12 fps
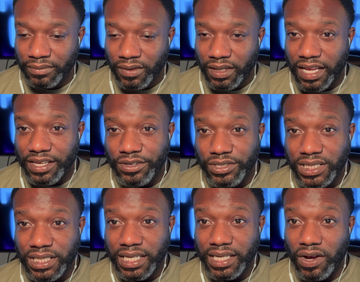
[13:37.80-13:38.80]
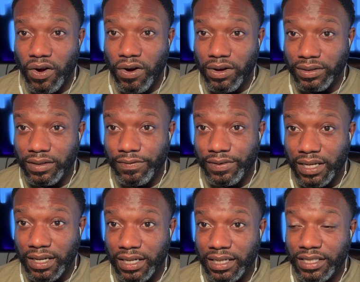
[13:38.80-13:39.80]
And you see all the
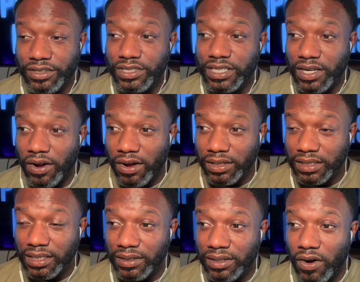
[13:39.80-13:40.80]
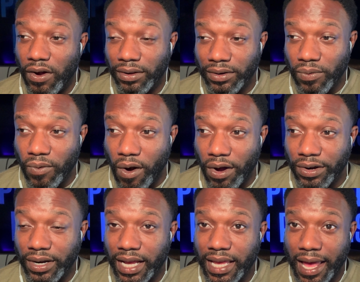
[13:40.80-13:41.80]
flood and you see all of the all of the water
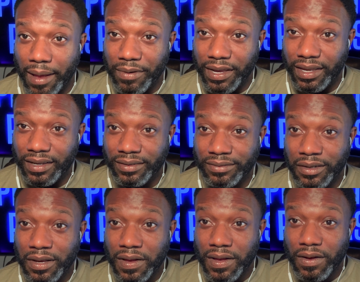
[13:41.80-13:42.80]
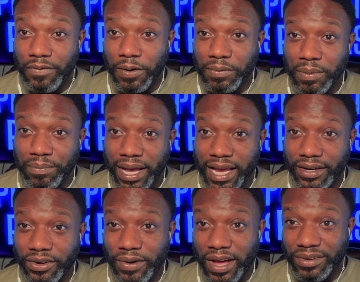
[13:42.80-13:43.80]
that came in from the bay and
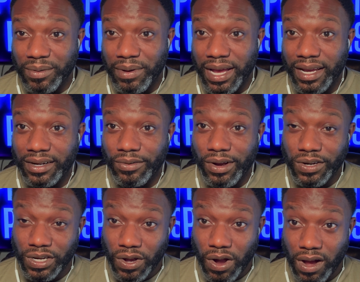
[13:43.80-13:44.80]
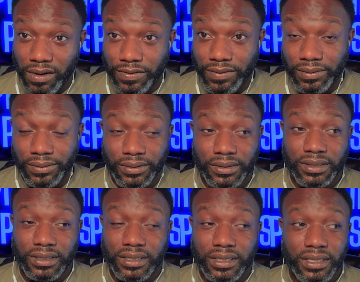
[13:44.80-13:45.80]
around the bay and around the Gulf
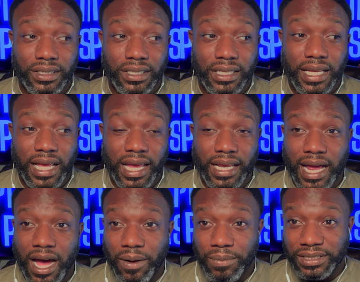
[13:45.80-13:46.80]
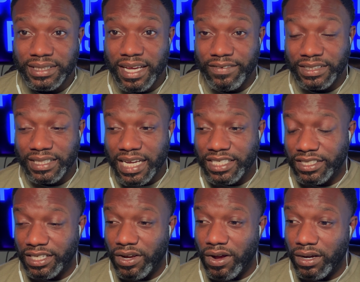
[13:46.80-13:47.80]
and how much devastation
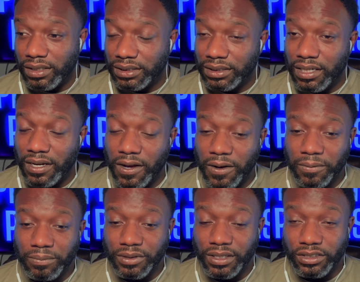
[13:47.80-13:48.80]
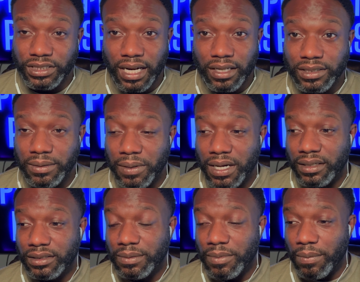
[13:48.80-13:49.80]
it caused. Um, you know, shout out to my
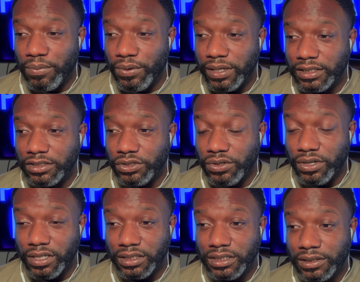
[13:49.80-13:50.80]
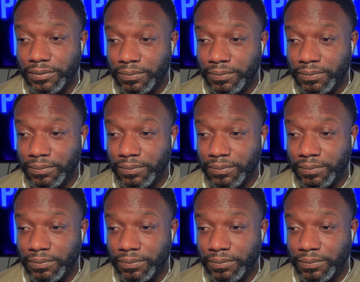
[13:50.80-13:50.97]
to my boy George,